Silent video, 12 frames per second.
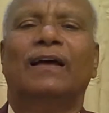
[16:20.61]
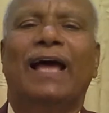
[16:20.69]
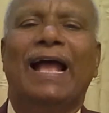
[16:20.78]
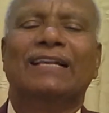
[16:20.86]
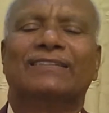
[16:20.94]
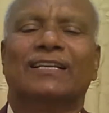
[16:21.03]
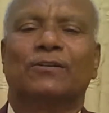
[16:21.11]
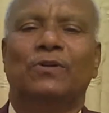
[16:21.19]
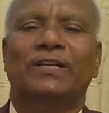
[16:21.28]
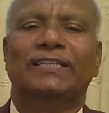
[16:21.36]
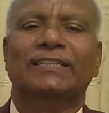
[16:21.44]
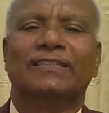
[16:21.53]
and
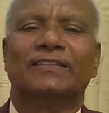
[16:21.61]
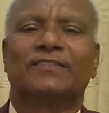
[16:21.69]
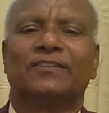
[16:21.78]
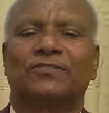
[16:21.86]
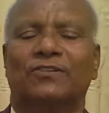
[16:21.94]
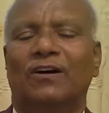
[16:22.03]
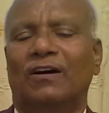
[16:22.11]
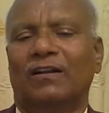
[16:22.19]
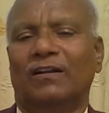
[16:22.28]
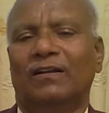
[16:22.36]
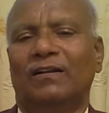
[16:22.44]
circulating testosterone.